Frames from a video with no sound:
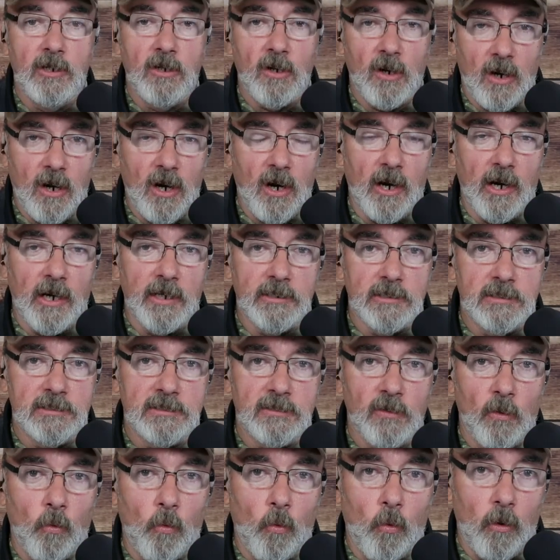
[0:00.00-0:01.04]
cause
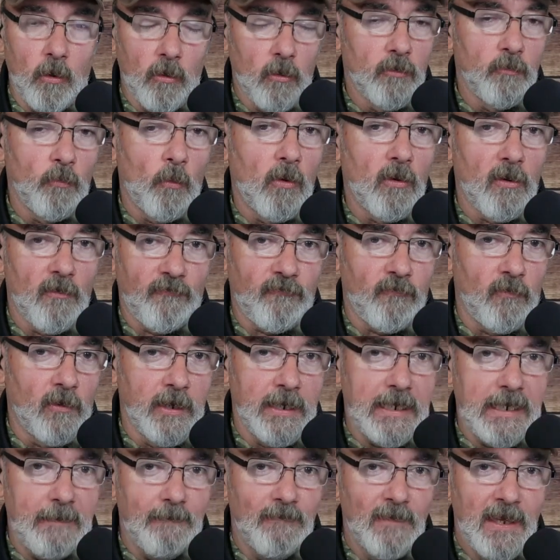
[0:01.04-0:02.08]
World War
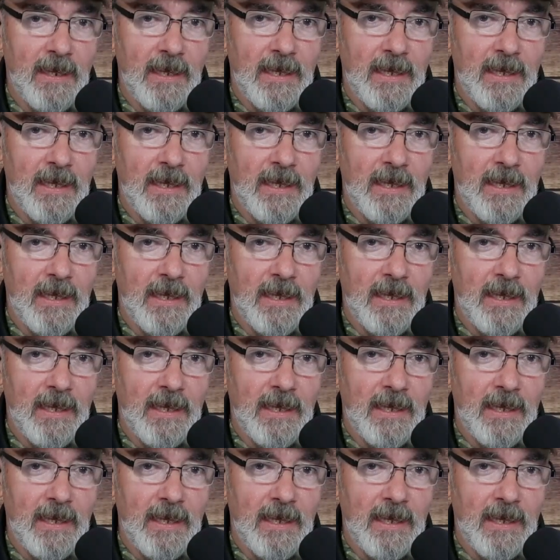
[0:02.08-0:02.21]
III.